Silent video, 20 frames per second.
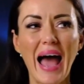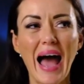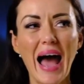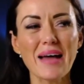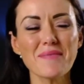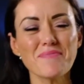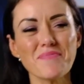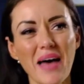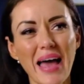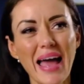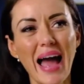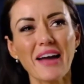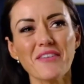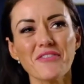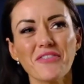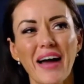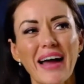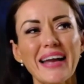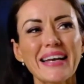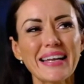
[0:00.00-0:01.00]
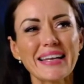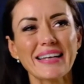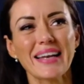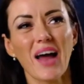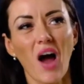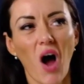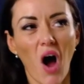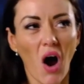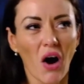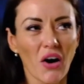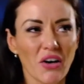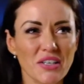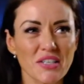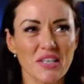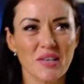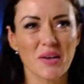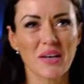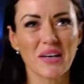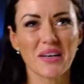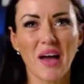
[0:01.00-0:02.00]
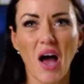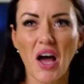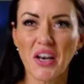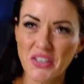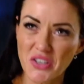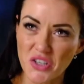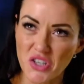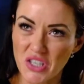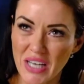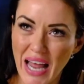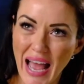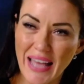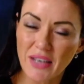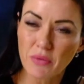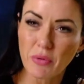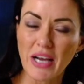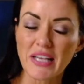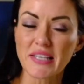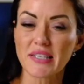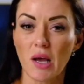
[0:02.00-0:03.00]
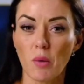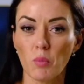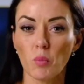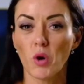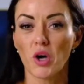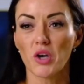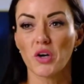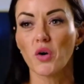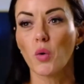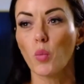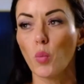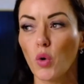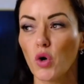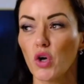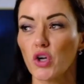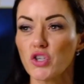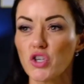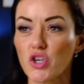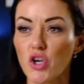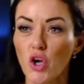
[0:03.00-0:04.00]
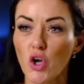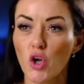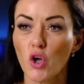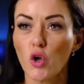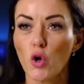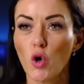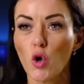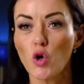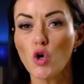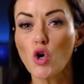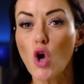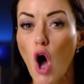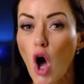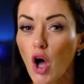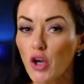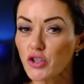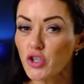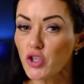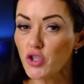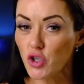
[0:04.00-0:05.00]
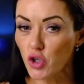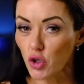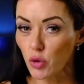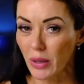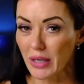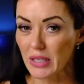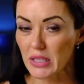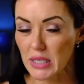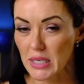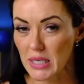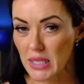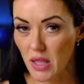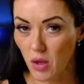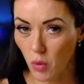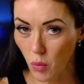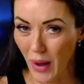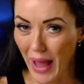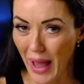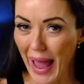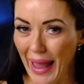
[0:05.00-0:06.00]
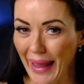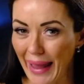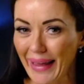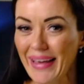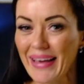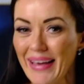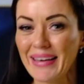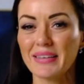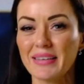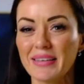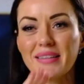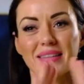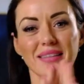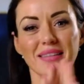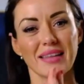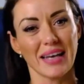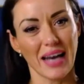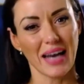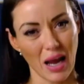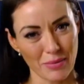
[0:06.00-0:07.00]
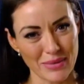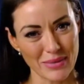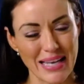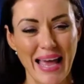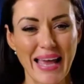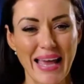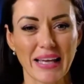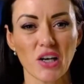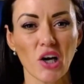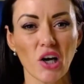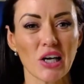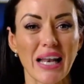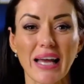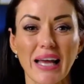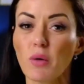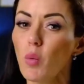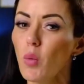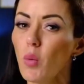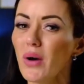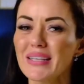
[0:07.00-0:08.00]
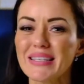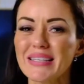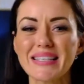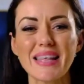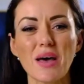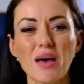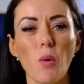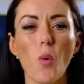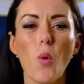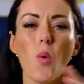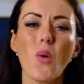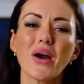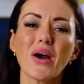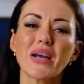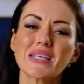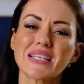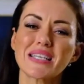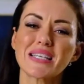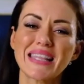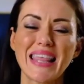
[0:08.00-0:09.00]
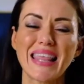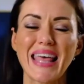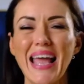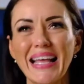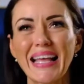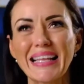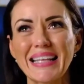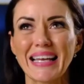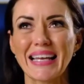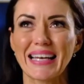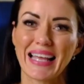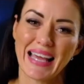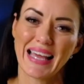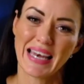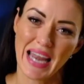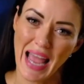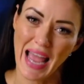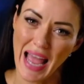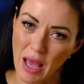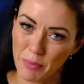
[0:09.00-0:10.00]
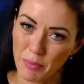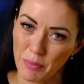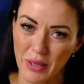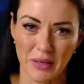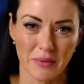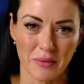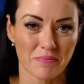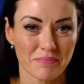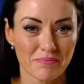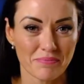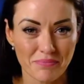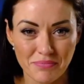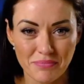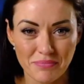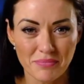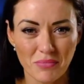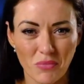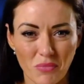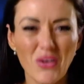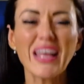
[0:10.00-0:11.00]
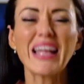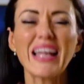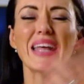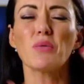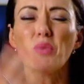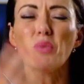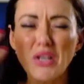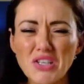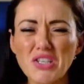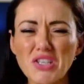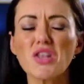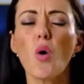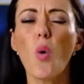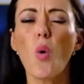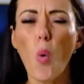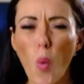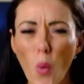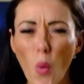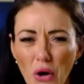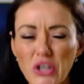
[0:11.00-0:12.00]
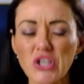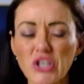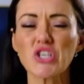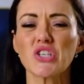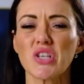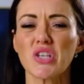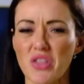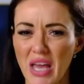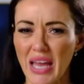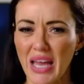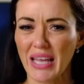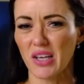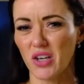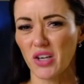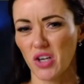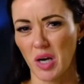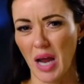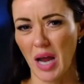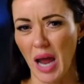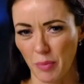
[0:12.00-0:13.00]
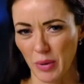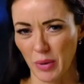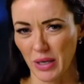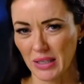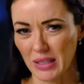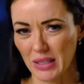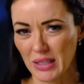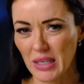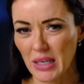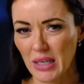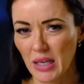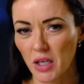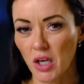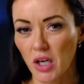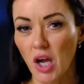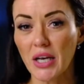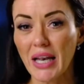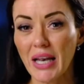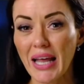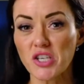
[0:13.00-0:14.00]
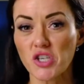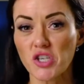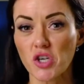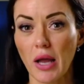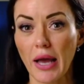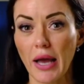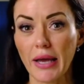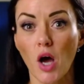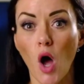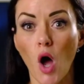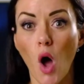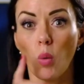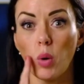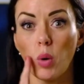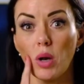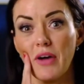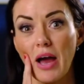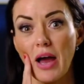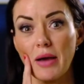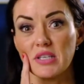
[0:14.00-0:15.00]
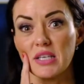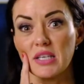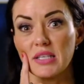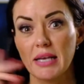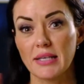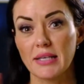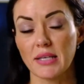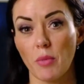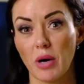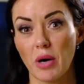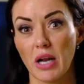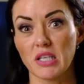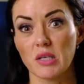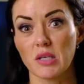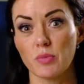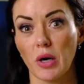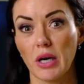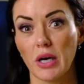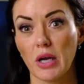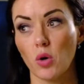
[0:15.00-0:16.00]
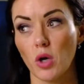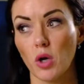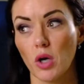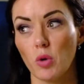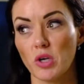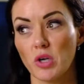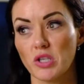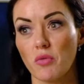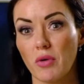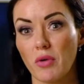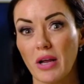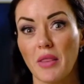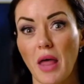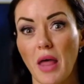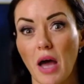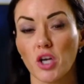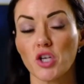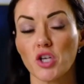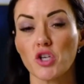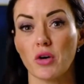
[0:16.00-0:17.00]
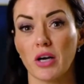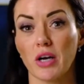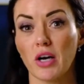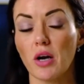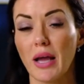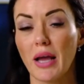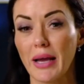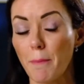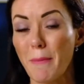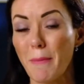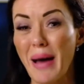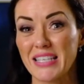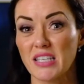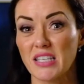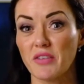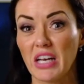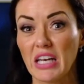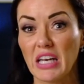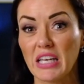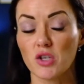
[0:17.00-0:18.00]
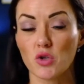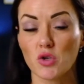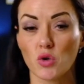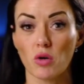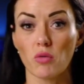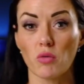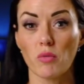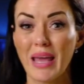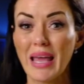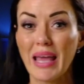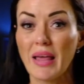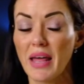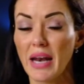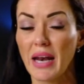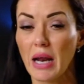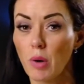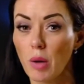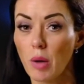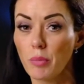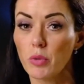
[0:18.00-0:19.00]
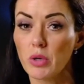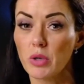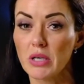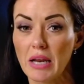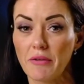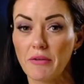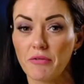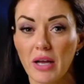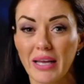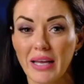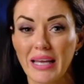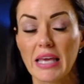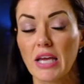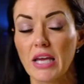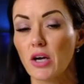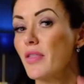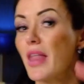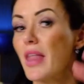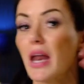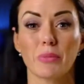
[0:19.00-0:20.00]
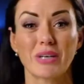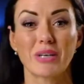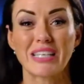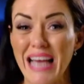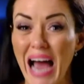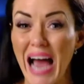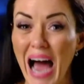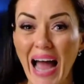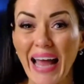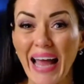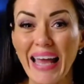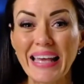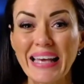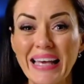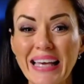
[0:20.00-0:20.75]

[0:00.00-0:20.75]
I find it hard to understand why someone would not do it the way that I was laying it out. Like, what's the worst thing that can happen? Really, what's the worst thing that could happen? Now, unless you're like, well, if I was to see someone else's body go and it wasn't real, and that could trigger like a massive eating disorder with me, and then I probably wouldn't eat for like a year and then I would die.